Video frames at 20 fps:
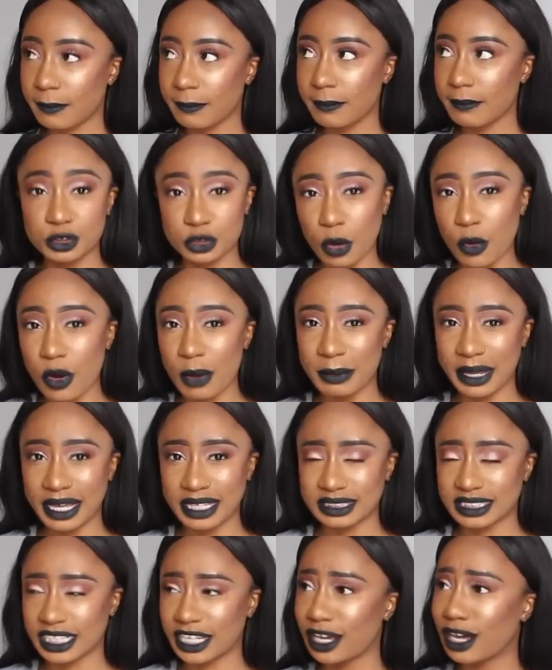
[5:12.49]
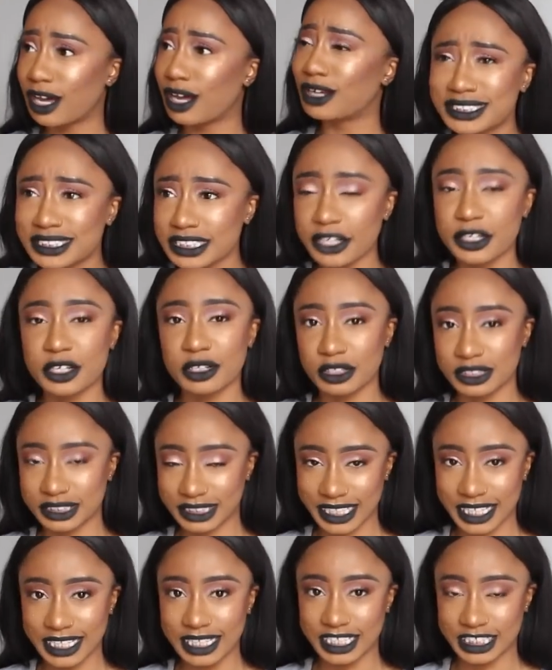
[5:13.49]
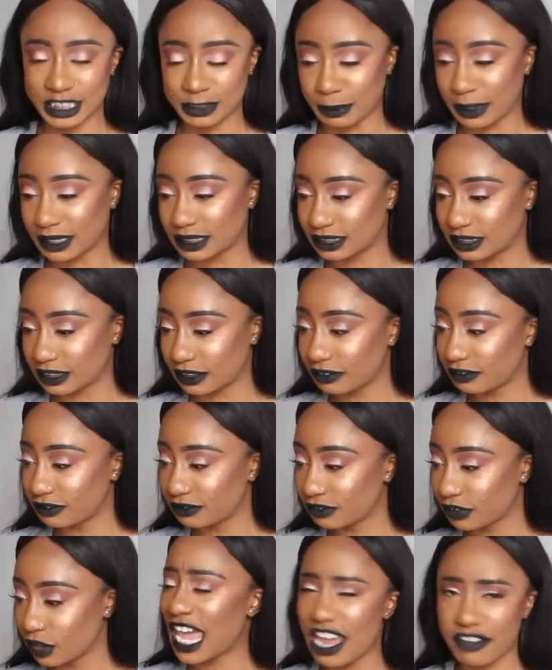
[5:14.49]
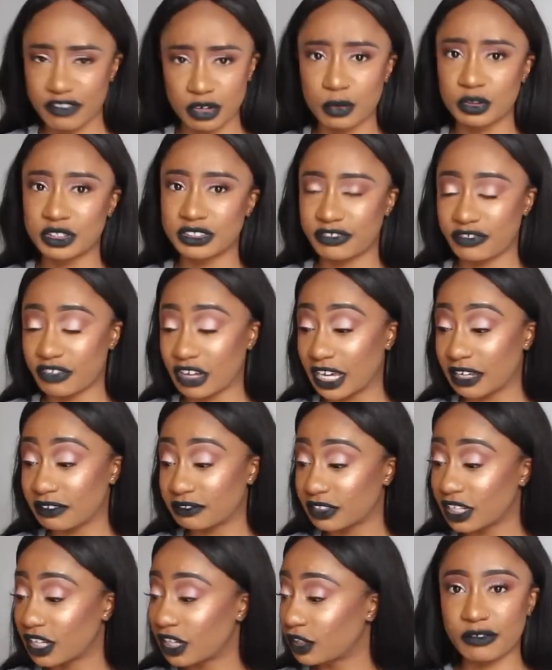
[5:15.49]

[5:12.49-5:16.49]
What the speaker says: So amazing, ridiculously inexpensive, everyone's fave.